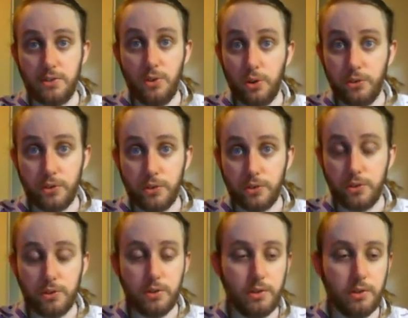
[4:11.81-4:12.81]
nonsense.
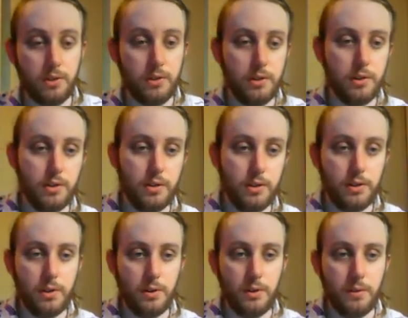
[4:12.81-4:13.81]

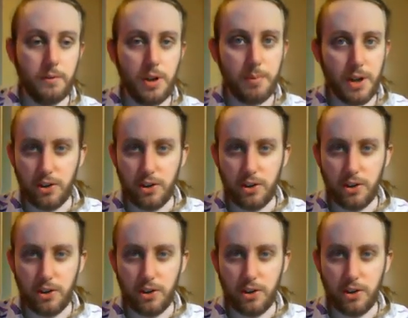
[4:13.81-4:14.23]
But